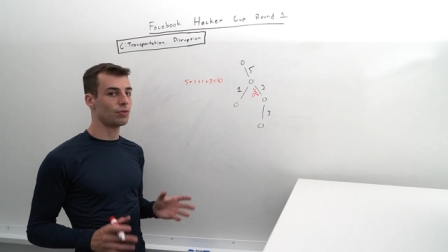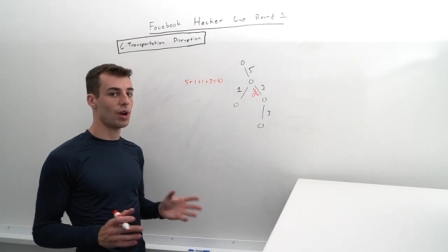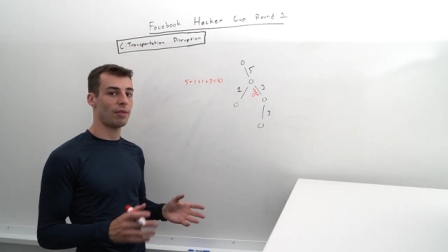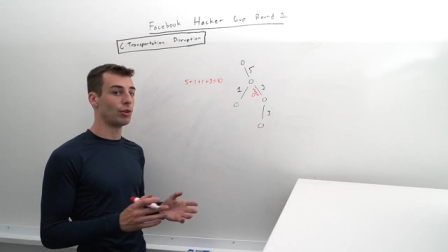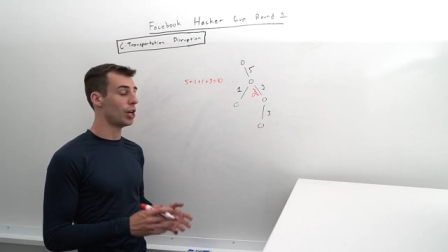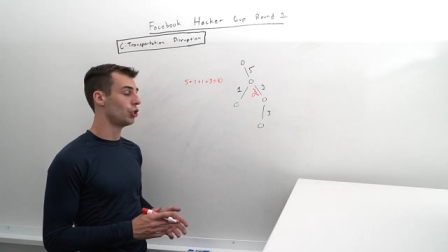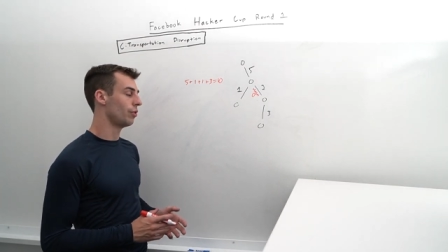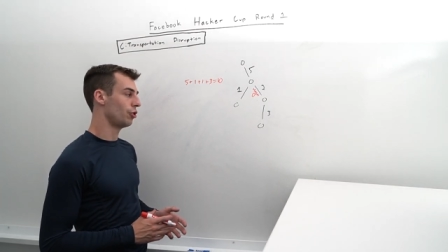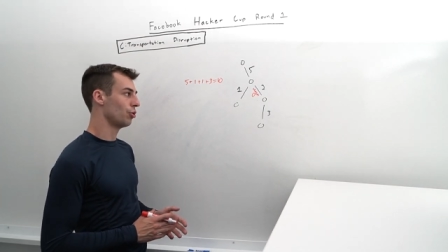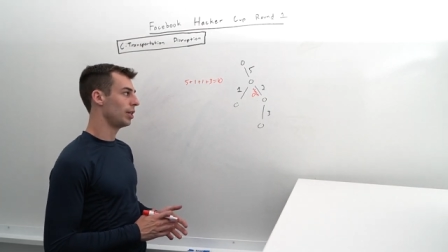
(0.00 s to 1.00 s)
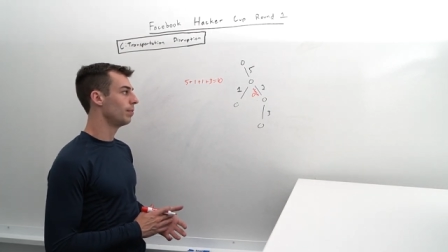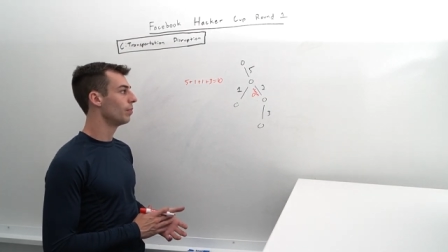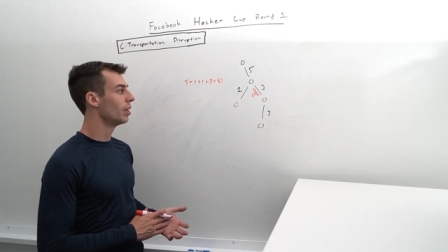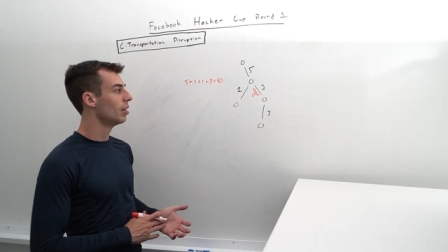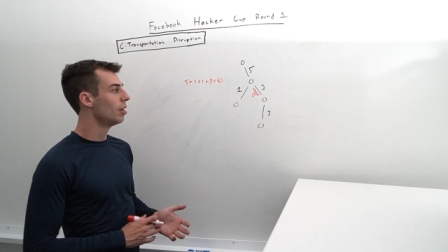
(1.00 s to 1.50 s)
for every edge in the tree.
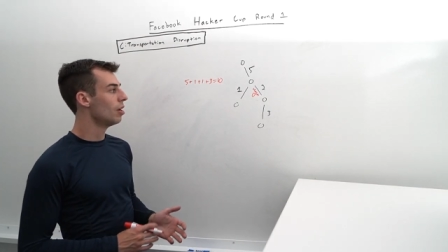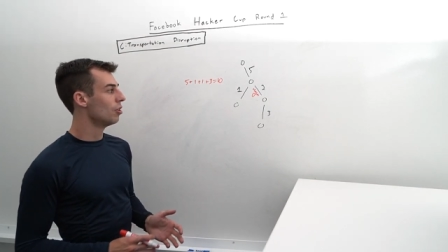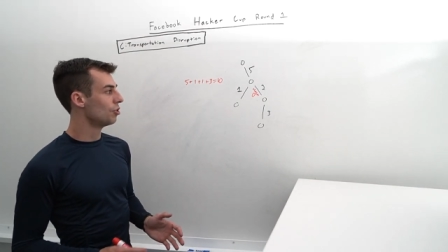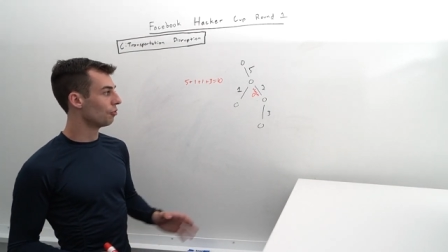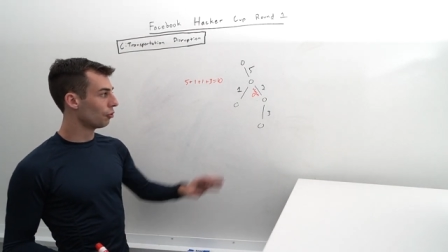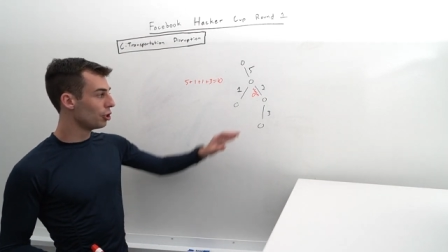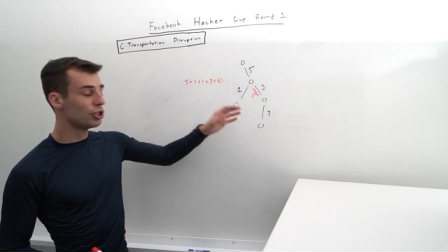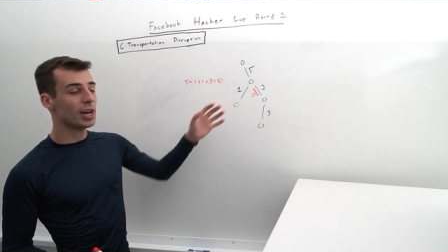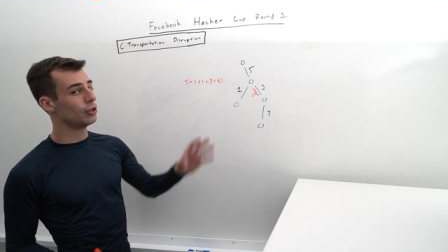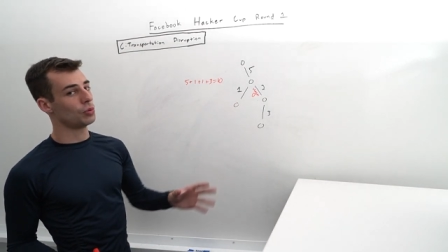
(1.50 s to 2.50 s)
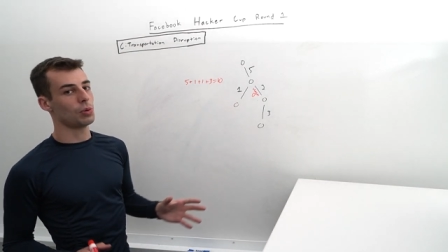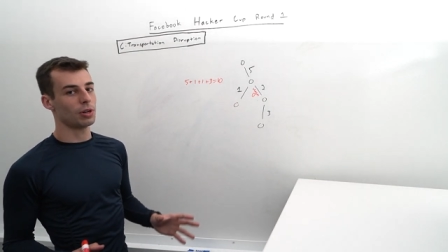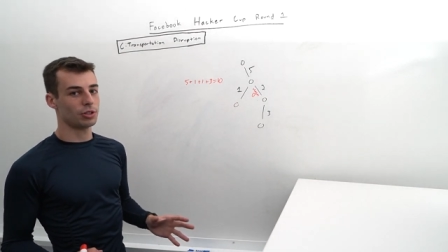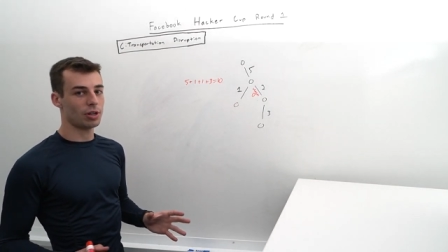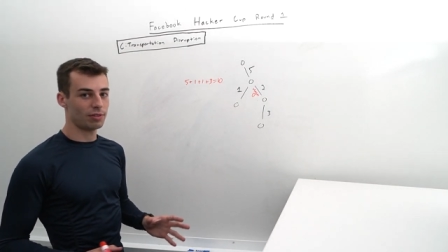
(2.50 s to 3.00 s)
So for each edge, we
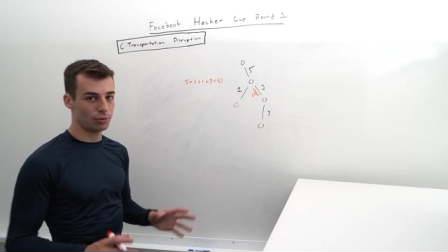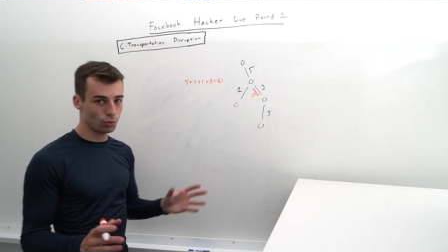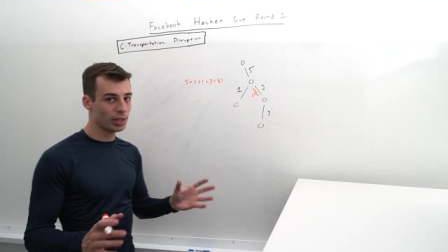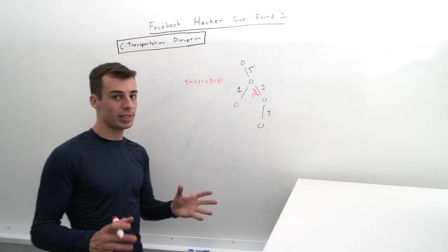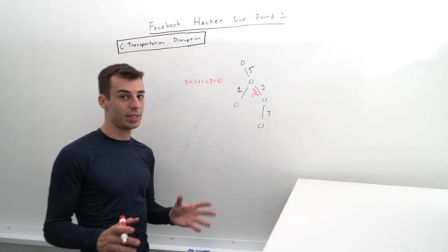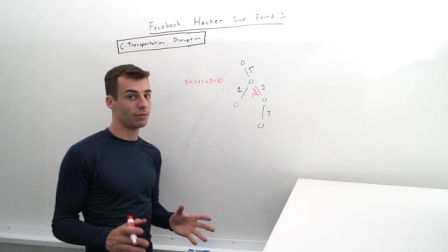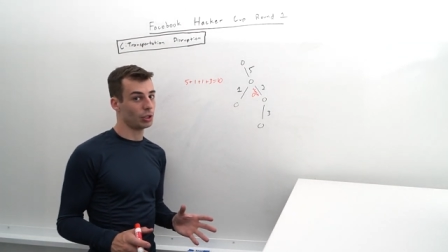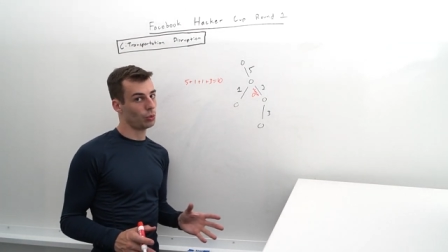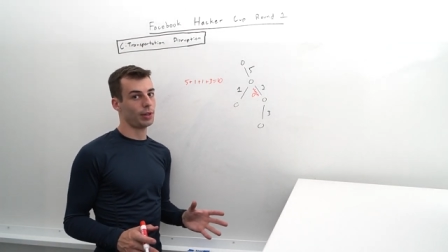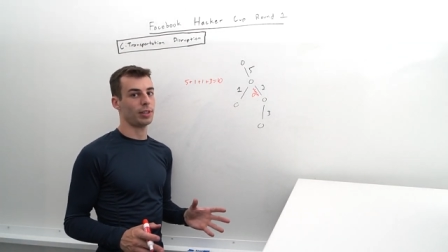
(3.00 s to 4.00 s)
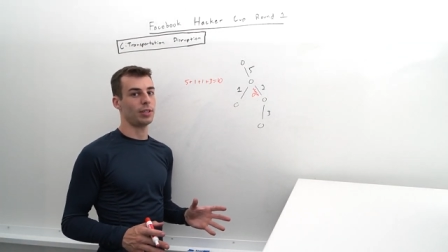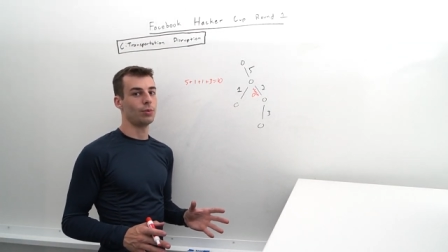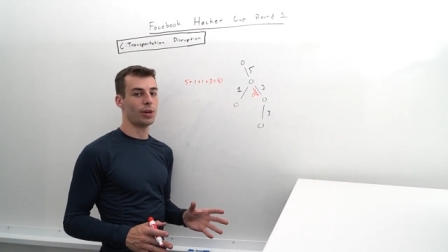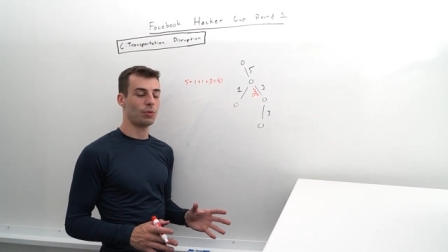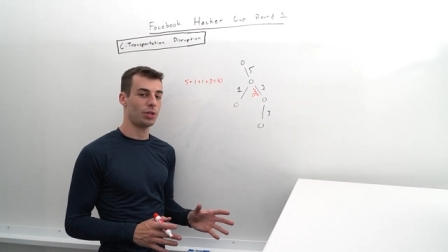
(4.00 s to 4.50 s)
want to solve it relatively quickly,
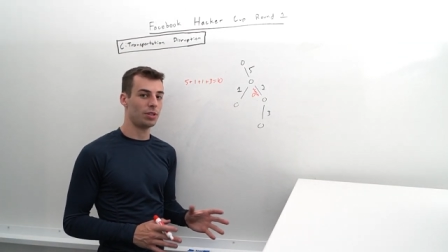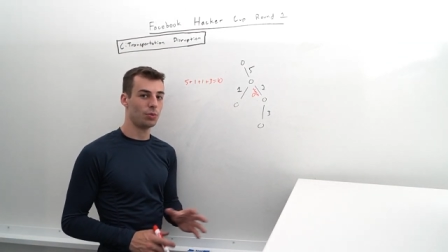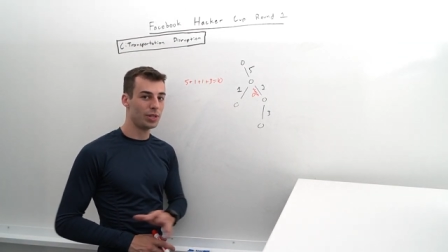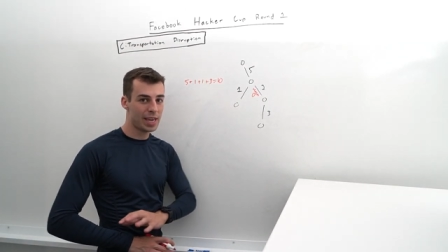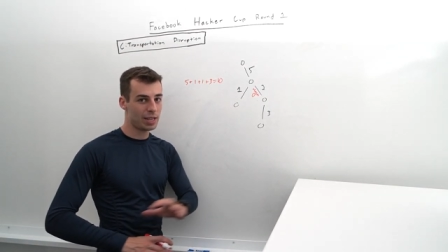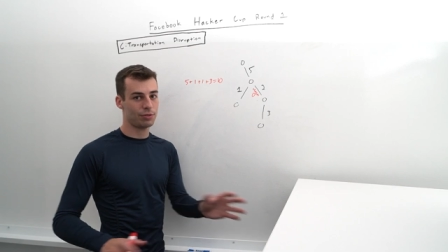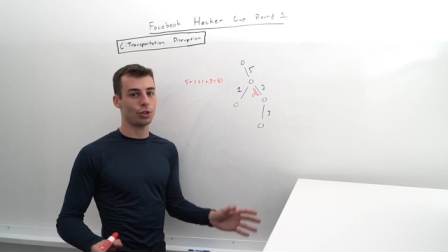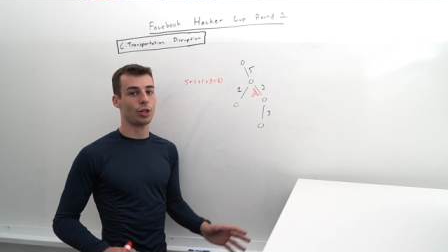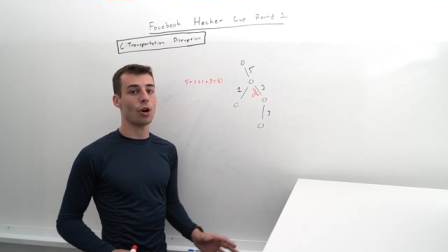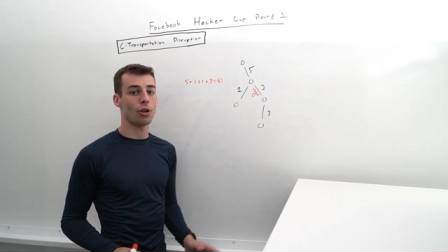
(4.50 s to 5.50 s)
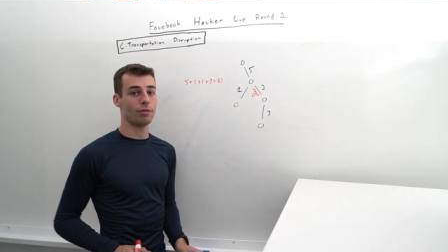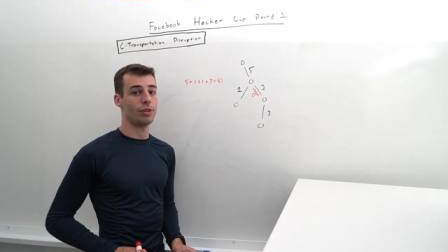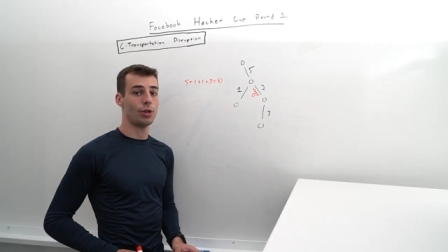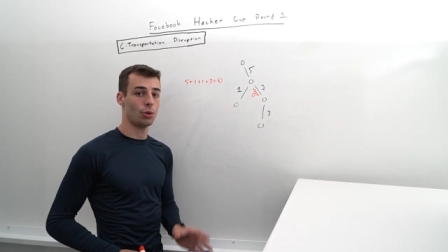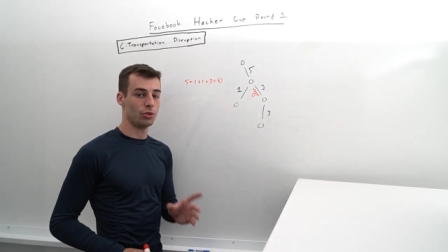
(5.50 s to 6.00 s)
right? We, we can't even look at all of
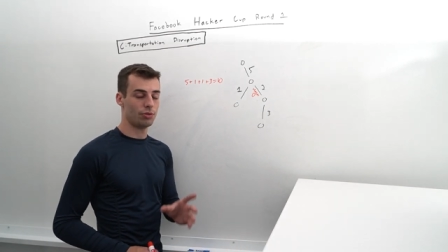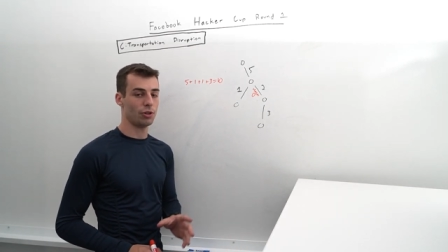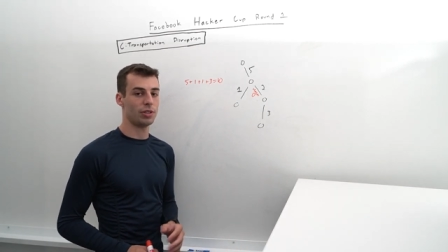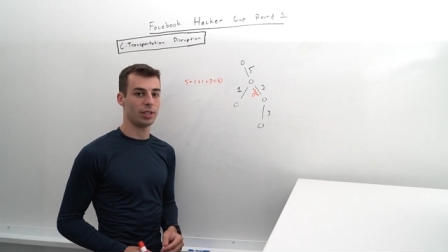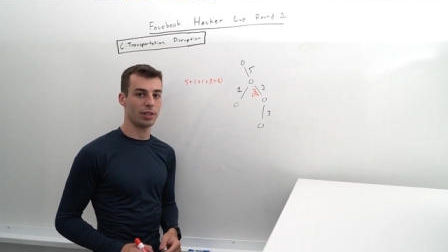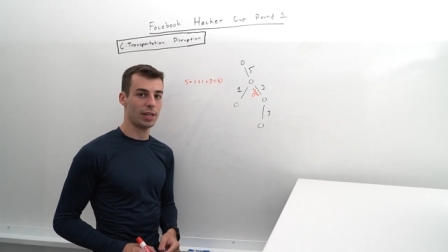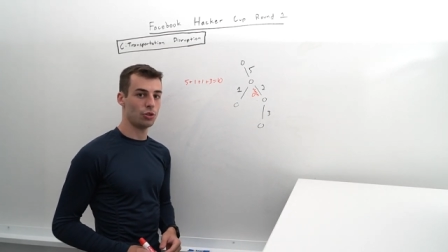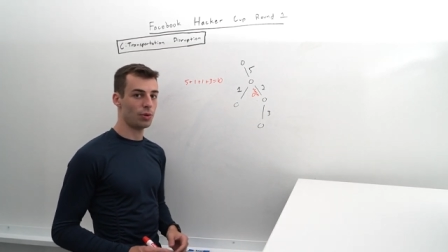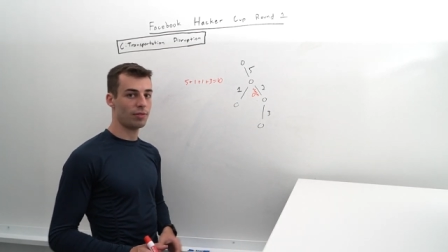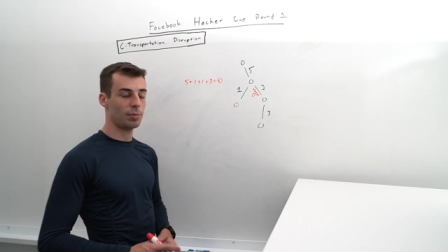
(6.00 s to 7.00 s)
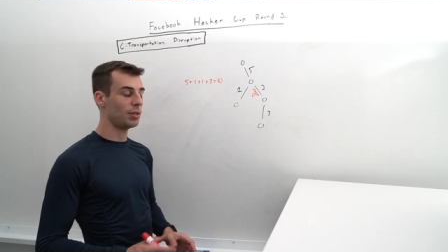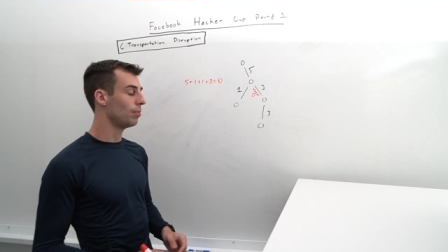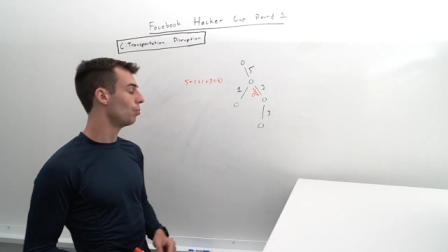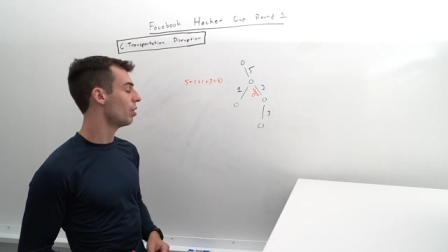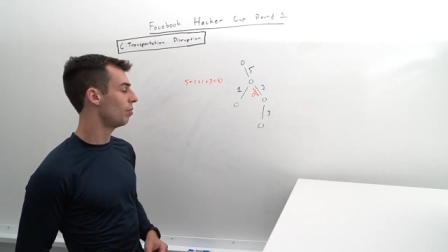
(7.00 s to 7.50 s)
the nodes for a single edge. We have to
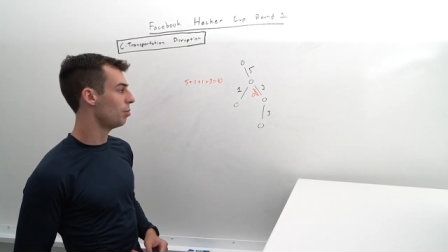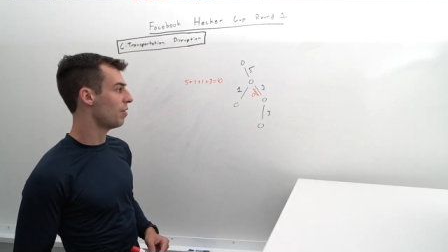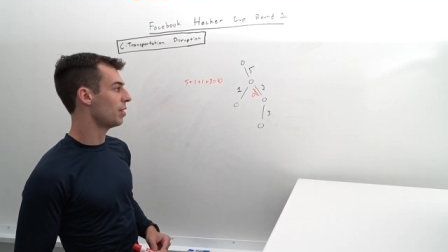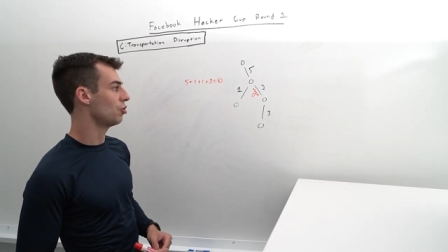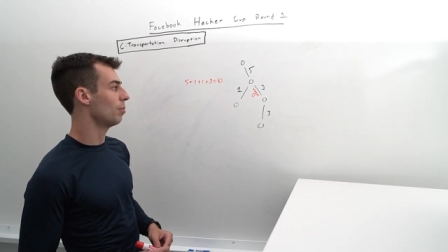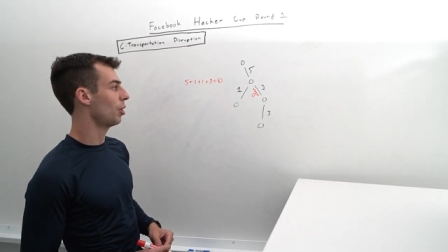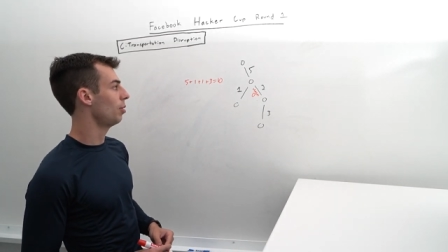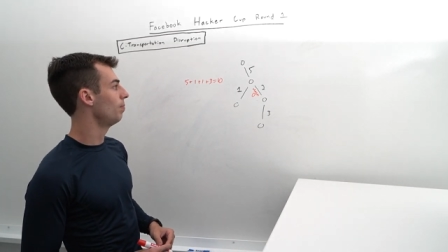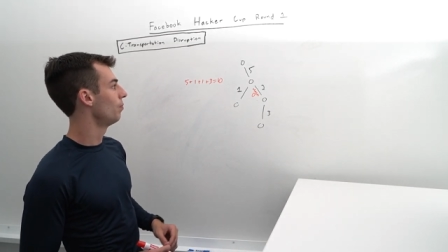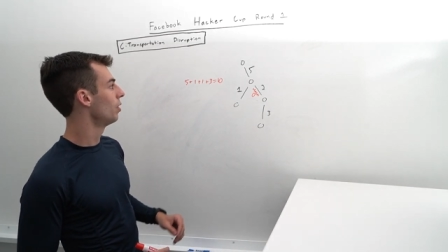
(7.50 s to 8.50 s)
be, we have to be faster about it.